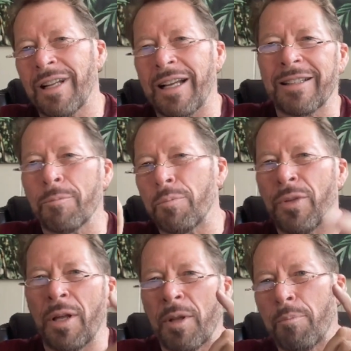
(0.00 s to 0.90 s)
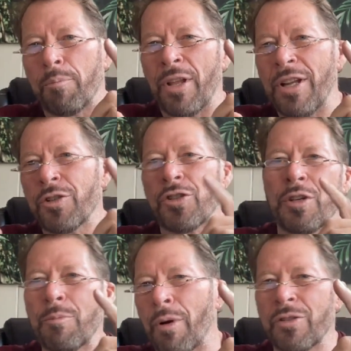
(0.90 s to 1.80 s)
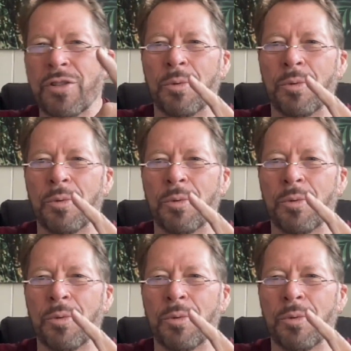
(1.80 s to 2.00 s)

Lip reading: like the interesting parts,